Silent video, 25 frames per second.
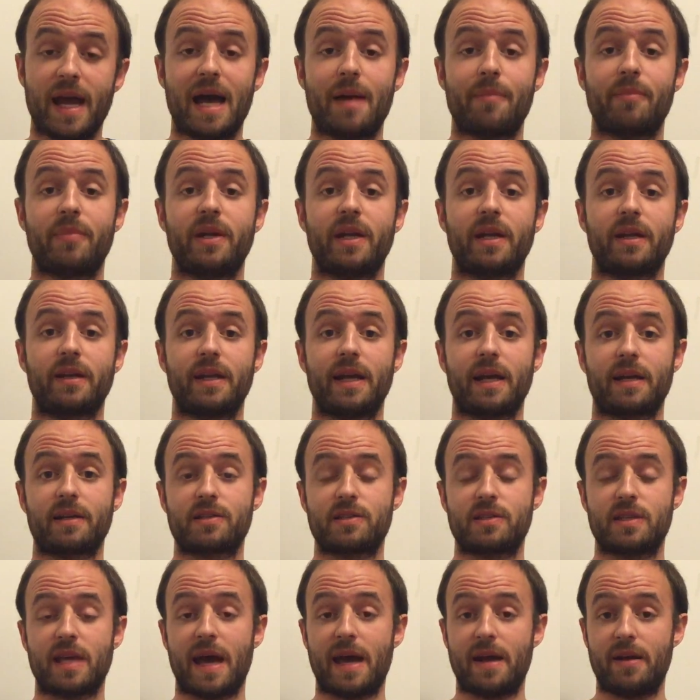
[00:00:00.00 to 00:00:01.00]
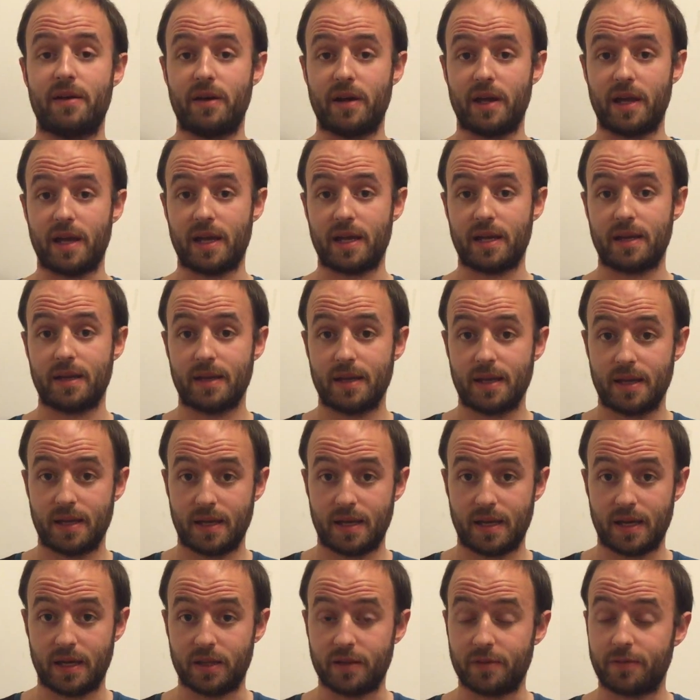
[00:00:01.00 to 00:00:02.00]
happening next Saturday,
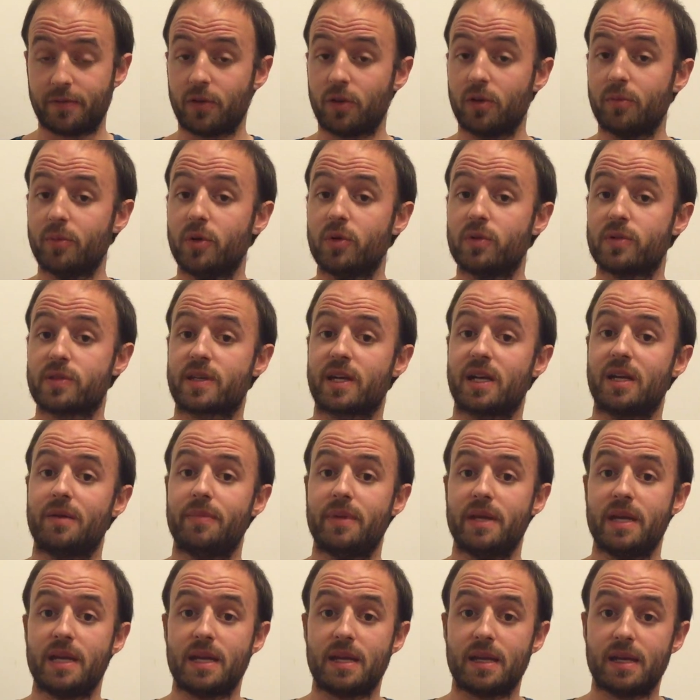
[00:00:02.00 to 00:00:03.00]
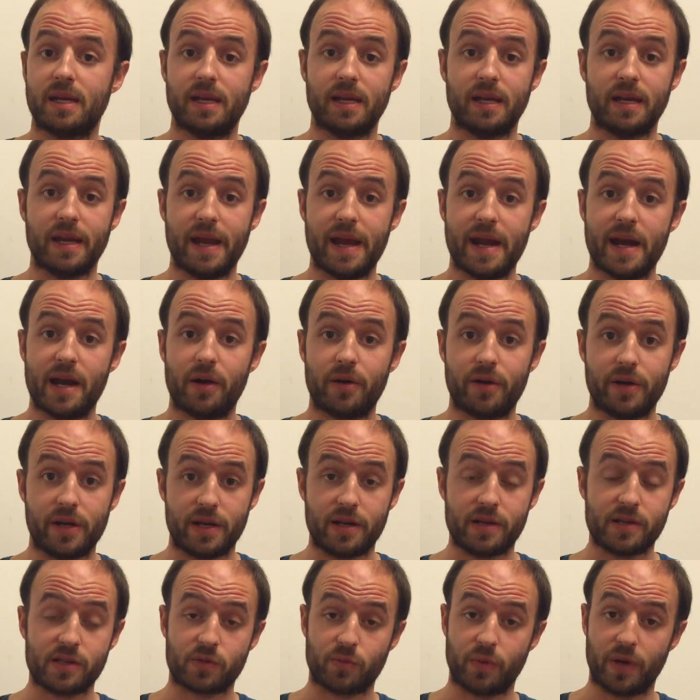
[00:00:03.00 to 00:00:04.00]
and the full moon's going to be in
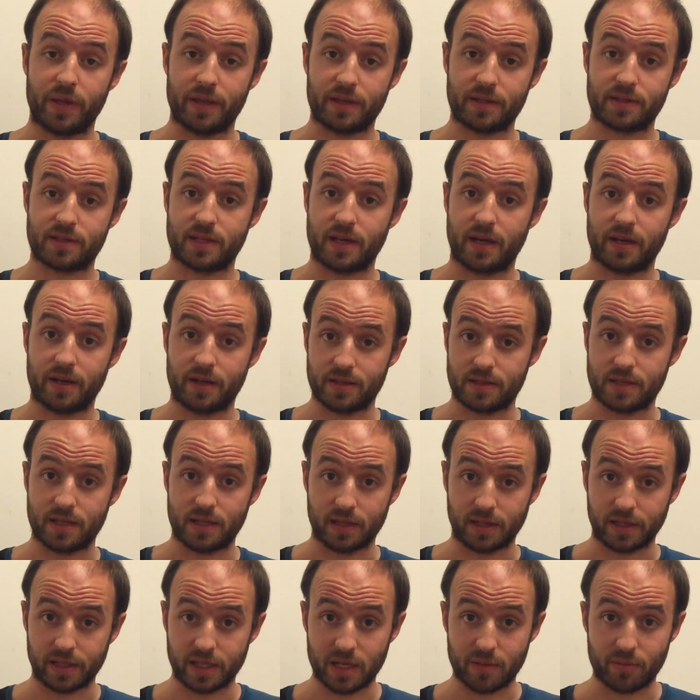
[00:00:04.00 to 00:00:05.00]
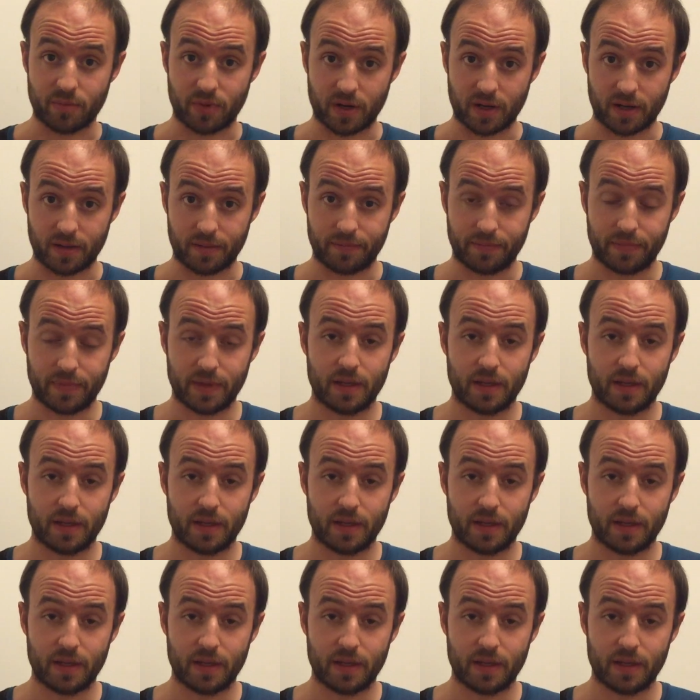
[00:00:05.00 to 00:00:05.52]
Aries when the sun is in Libra.